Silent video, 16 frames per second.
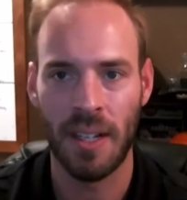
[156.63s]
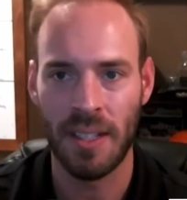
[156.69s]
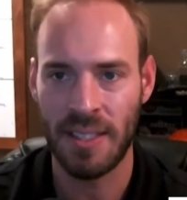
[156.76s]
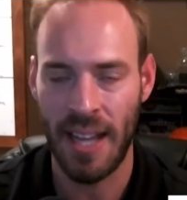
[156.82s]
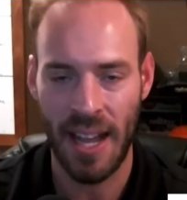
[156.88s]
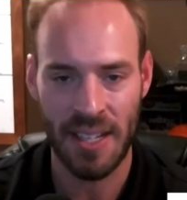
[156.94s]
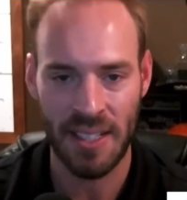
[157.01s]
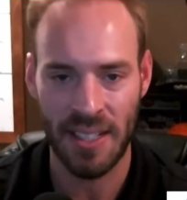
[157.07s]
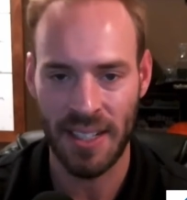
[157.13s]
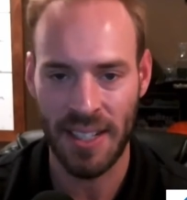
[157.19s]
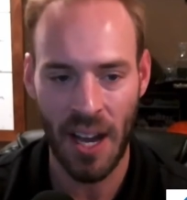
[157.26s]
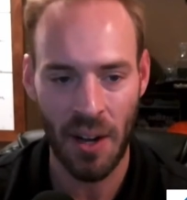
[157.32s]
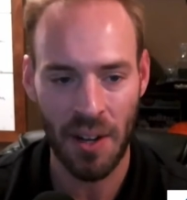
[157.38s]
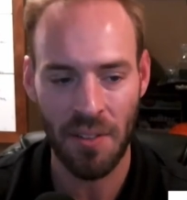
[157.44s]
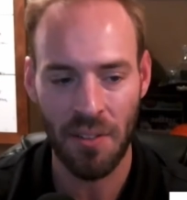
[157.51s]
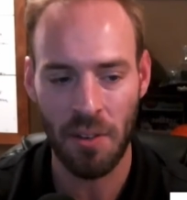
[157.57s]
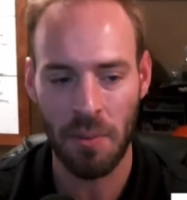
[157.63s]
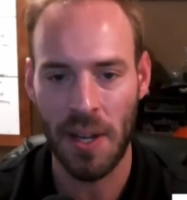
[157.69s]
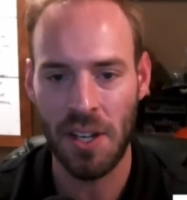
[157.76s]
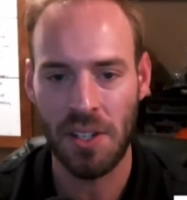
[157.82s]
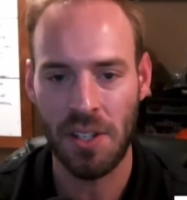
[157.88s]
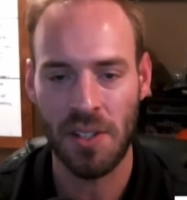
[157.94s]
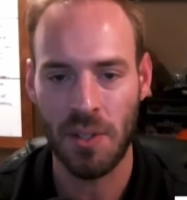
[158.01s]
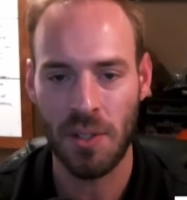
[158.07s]
tax and accounting
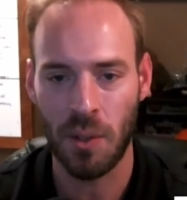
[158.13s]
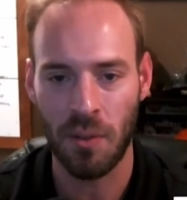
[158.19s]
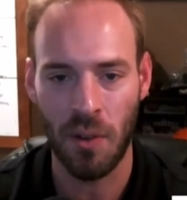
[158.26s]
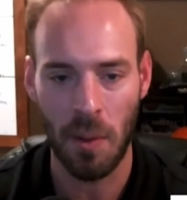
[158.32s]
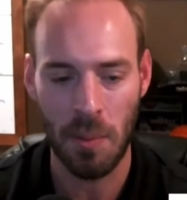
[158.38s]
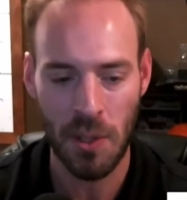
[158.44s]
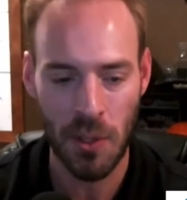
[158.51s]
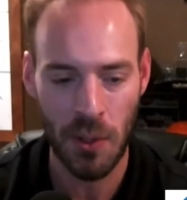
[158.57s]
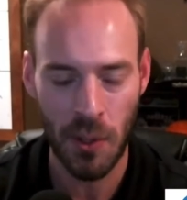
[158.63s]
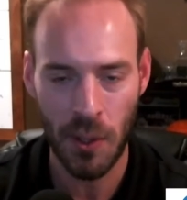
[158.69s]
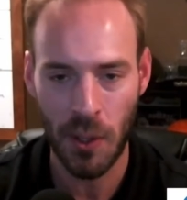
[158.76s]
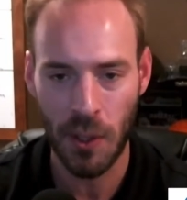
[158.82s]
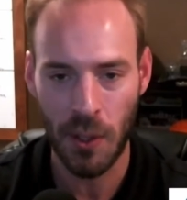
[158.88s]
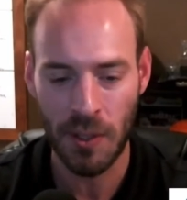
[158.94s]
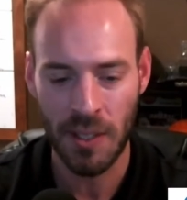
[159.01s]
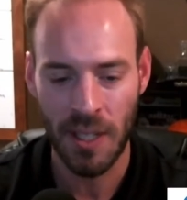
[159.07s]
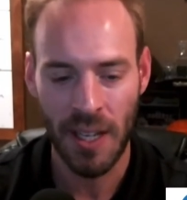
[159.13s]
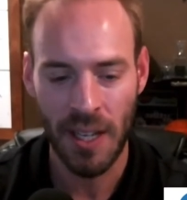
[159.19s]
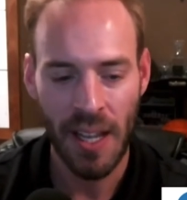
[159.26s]
information, sold pharmaceuticals,